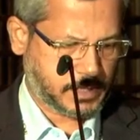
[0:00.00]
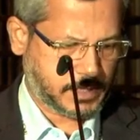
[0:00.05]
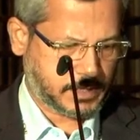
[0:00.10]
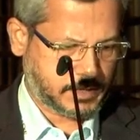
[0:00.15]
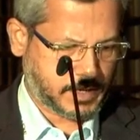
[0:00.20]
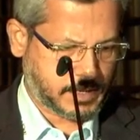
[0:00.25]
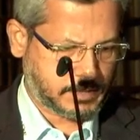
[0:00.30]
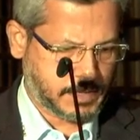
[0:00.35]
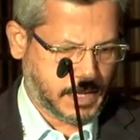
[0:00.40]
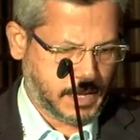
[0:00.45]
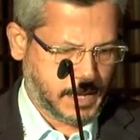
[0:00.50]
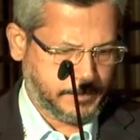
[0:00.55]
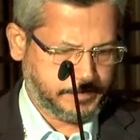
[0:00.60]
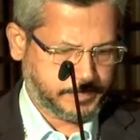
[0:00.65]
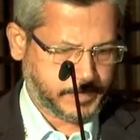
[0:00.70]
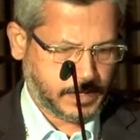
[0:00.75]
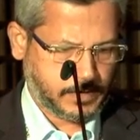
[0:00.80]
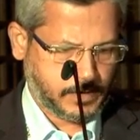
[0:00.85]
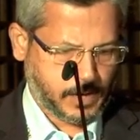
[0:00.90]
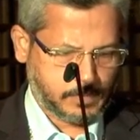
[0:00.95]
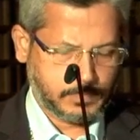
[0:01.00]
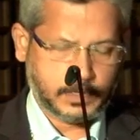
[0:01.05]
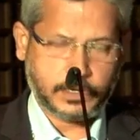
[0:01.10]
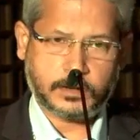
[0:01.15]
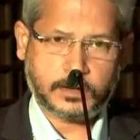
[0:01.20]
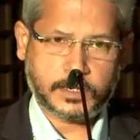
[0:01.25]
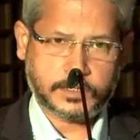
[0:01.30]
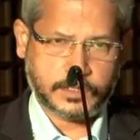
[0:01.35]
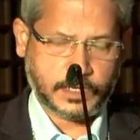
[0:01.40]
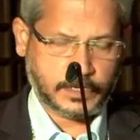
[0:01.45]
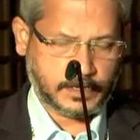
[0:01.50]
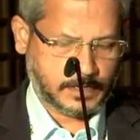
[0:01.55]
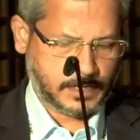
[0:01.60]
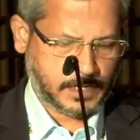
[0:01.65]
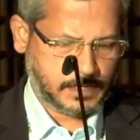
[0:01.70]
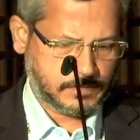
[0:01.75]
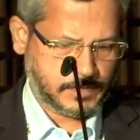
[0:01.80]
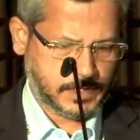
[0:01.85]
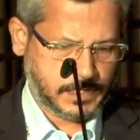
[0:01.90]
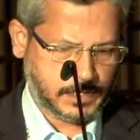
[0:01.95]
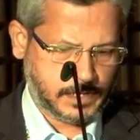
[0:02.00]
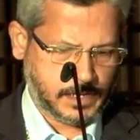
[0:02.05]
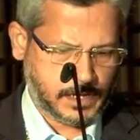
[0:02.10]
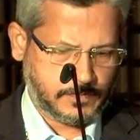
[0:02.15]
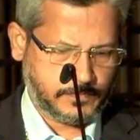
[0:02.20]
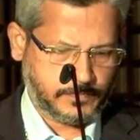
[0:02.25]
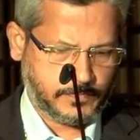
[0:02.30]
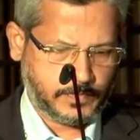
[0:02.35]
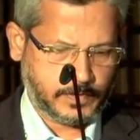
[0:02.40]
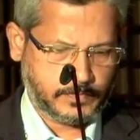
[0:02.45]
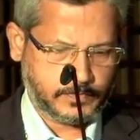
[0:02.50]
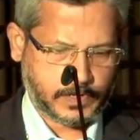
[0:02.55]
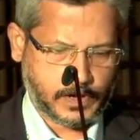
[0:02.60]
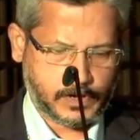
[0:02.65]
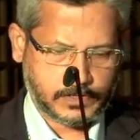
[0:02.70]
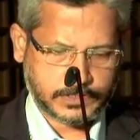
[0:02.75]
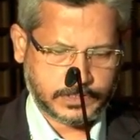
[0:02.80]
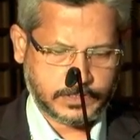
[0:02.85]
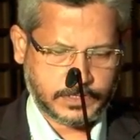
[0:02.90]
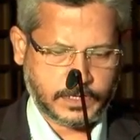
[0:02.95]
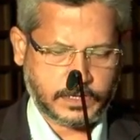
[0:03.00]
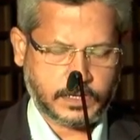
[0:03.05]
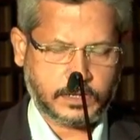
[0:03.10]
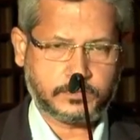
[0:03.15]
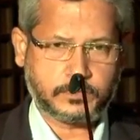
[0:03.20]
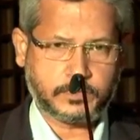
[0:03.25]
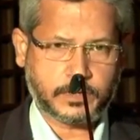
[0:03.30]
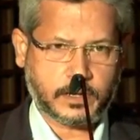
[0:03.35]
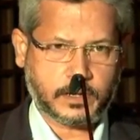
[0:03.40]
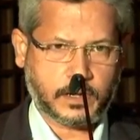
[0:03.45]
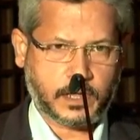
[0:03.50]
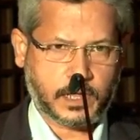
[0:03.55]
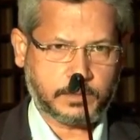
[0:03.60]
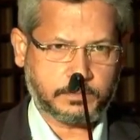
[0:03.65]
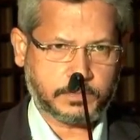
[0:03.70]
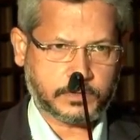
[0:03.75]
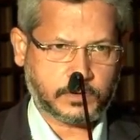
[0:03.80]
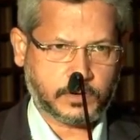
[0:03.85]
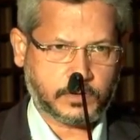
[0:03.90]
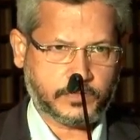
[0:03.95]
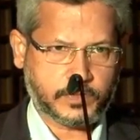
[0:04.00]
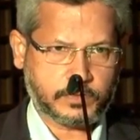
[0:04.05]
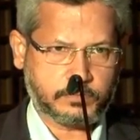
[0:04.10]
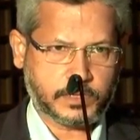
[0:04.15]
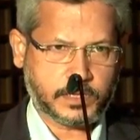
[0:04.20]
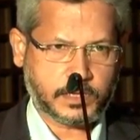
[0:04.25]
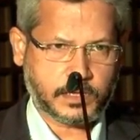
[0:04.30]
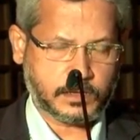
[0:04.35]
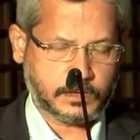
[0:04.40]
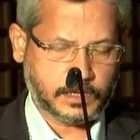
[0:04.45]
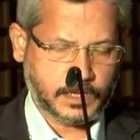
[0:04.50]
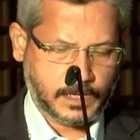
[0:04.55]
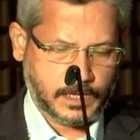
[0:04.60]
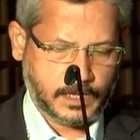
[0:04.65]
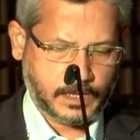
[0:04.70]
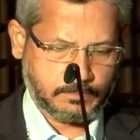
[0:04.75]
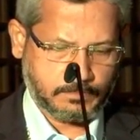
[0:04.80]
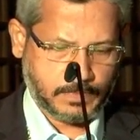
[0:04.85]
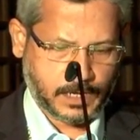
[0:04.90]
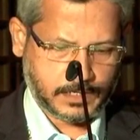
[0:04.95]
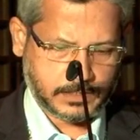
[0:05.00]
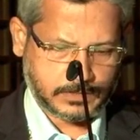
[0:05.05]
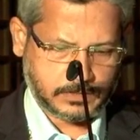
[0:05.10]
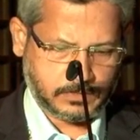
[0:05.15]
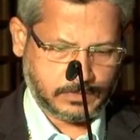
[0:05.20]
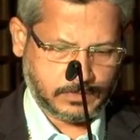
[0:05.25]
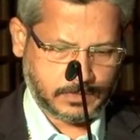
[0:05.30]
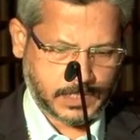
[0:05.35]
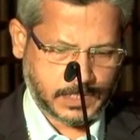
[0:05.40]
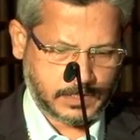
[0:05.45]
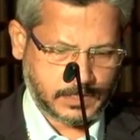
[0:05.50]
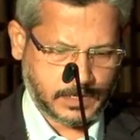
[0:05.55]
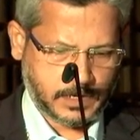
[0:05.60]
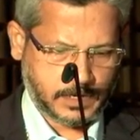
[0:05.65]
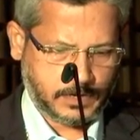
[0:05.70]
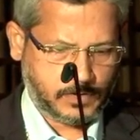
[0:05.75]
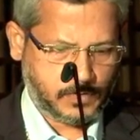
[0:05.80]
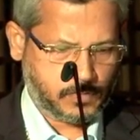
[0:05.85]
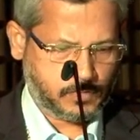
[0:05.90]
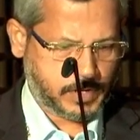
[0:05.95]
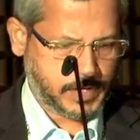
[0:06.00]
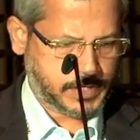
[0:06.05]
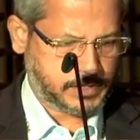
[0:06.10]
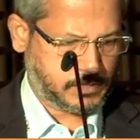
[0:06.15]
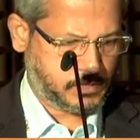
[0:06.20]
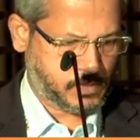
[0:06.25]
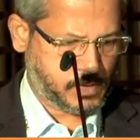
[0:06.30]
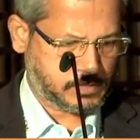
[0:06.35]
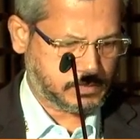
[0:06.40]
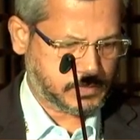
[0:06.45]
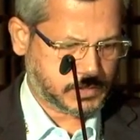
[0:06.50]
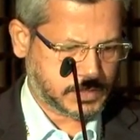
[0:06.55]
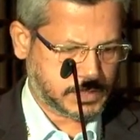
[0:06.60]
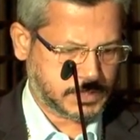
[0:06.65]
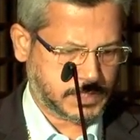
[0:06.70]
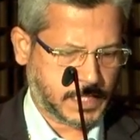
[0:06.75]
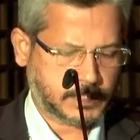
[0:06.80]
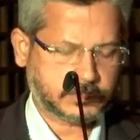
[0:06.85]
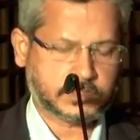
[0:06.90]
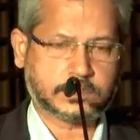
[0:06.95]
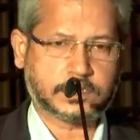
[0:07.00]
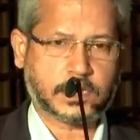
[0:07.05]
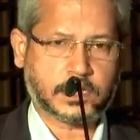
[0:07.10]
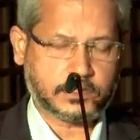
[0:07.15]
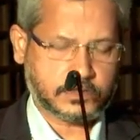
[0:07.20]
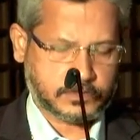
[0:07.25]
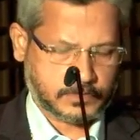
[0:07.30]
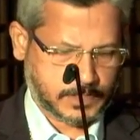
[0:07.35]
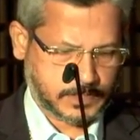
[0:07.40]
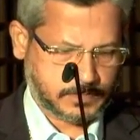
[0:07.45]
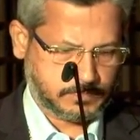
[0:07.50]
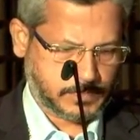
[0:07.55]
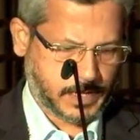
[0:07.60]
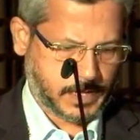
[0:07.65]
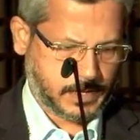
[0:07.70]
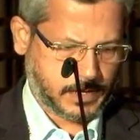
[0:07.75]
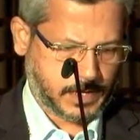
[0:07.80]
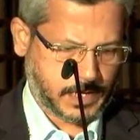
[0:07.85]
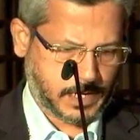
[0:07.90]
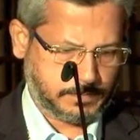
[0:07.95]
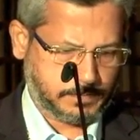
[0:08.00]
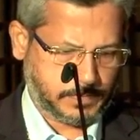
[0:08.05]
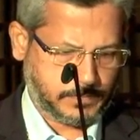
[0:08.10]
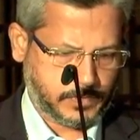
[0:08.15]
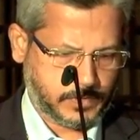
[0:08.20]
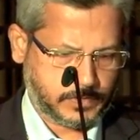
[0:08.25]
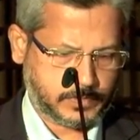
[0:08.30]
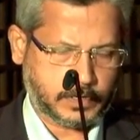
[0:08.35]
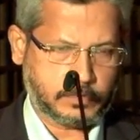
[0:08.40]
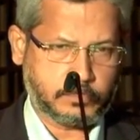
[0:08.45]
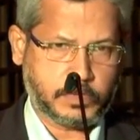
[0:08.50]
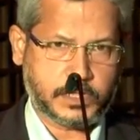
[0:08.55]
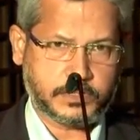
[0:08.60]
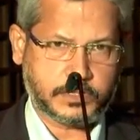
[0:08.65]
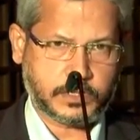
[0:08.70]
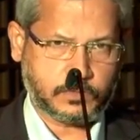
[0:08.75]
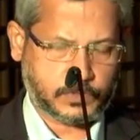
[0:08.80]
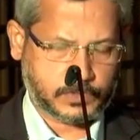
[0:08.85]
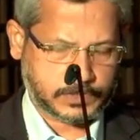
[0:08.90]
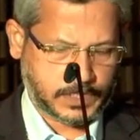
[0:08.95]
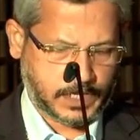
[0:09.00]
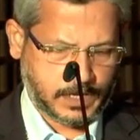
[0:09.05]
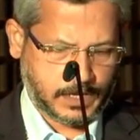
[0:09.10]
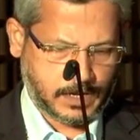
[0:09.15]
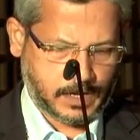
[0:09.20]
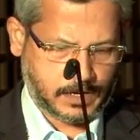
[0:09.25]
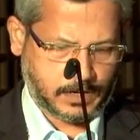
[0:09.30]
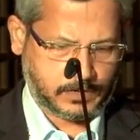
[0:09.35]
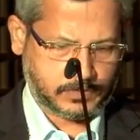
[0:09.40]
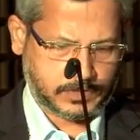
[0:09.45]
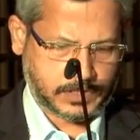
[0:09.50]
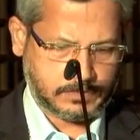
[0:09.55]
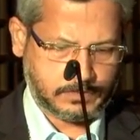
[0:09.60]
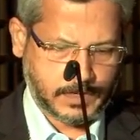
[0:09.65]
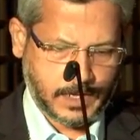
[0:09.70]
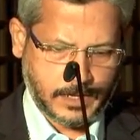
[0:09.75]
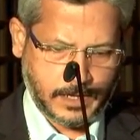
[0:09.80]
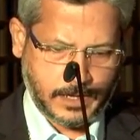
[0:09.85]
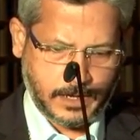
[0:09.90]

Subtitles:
milligram, normal resting LVEF, concentric left ventricular hypertrophy, being a marathon runner, and no regional wall motion. Exercise stress myocardial perfusion imaging was inconclusive